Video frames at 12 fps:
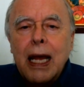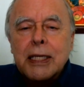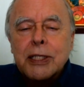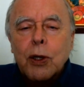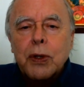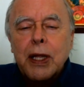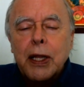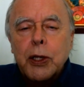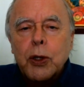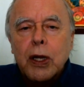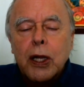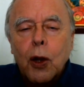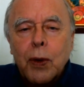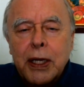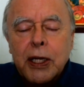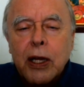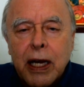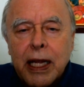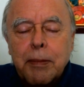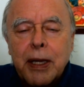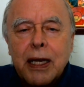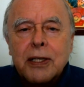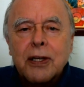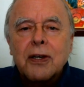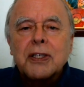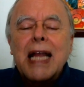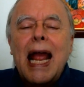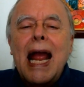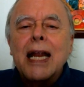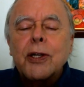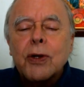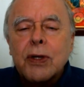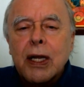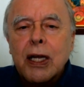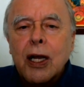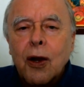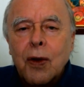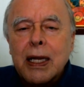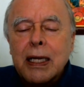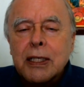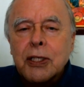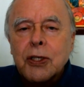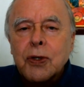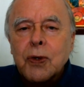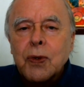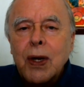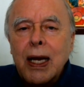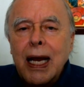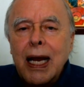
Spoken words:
So you could go into corregimientos and you could go into